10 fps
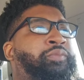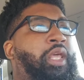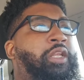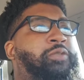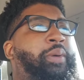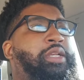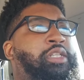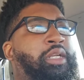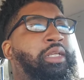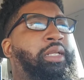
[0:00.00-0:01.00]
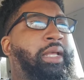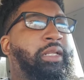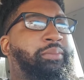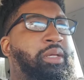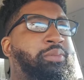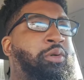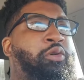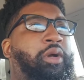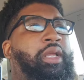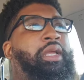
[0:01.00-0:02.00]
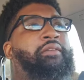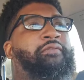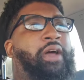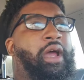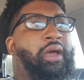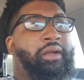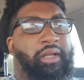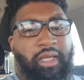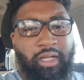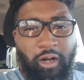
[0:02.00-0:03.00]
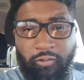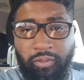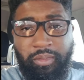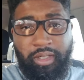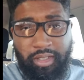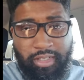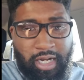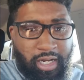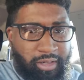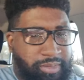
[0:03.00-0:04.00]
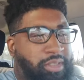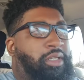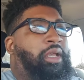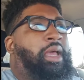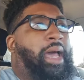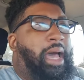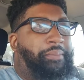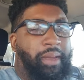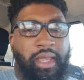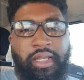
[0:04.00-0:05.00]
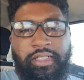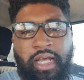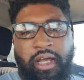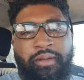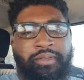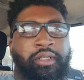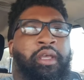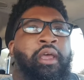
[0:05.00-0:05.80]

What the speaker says: And especially like the people who are getting fired and laid off from good jobs, high paying jobs.